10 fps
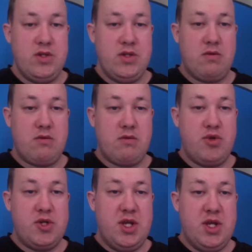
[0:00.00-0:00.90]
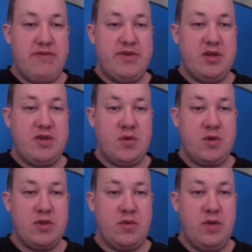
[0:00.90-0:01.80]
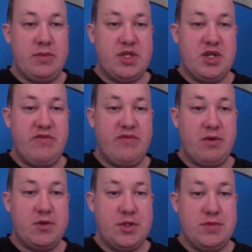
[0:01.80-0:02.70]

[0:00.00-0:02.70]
we're pushing everything toward the website first.